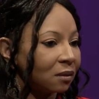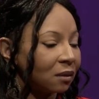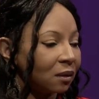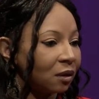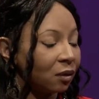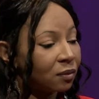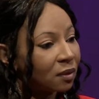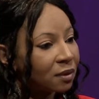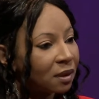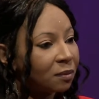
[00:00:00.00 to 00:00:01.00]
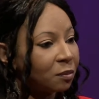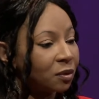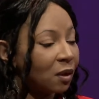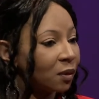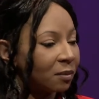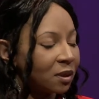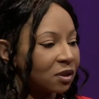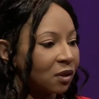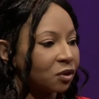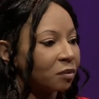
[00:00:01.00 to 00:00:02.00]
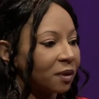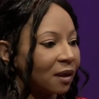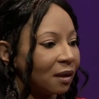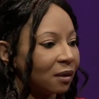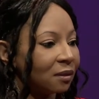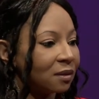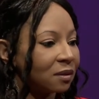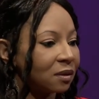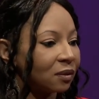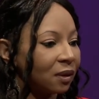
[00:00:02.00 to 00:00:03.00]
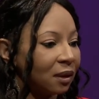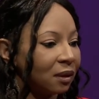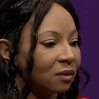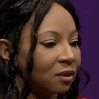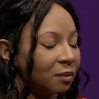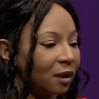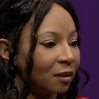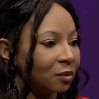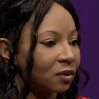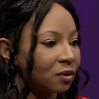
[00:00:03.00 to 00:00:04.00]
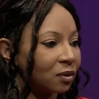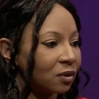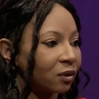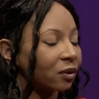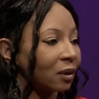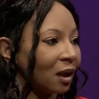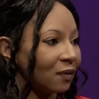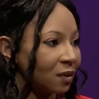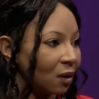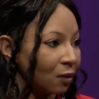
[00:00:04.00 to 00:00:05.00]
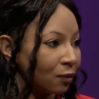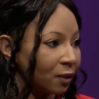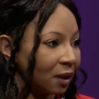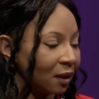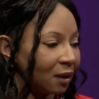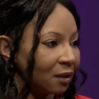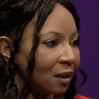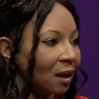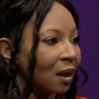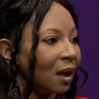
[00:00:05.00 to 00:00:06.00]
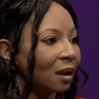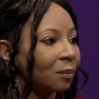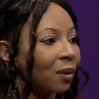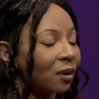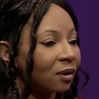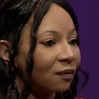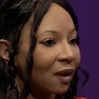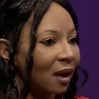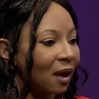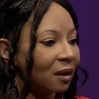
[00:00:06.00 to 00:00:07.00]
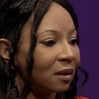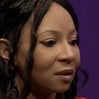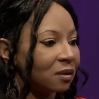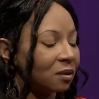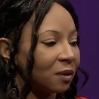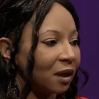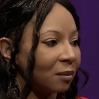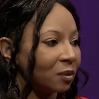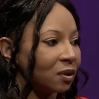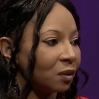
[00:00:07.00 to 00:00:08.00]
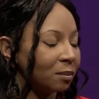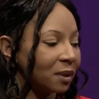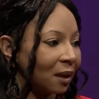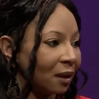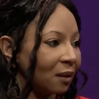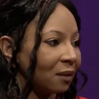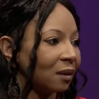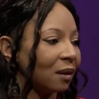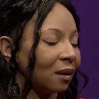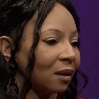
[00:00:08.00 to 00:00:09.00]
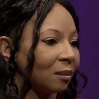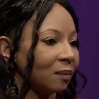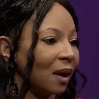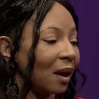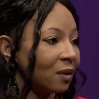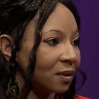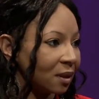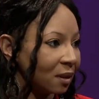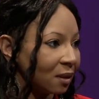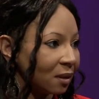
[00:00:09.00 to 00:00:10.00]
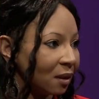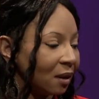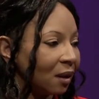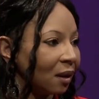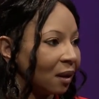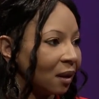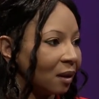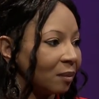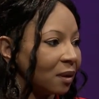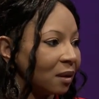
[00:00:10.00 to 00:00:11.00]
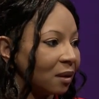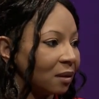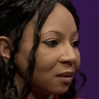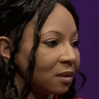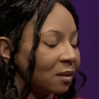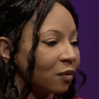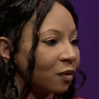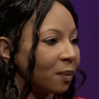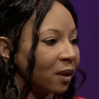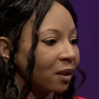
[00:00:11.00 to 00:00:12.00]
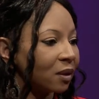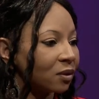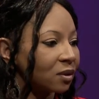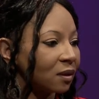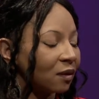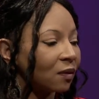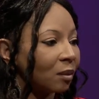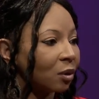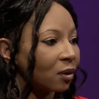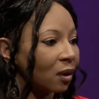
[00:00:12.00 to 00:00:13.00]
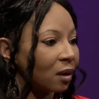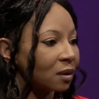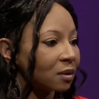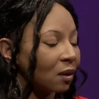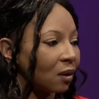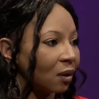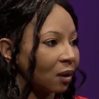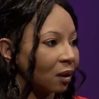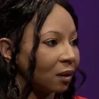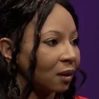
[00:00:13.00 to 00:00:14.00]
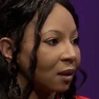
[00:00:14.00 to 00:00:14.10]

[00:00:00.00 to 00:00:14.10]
you know, some people don't come into shelter, but they still need to be able to start their lives over again. And part of that is to be able to obtain housing. And some of the barriers that they've come across are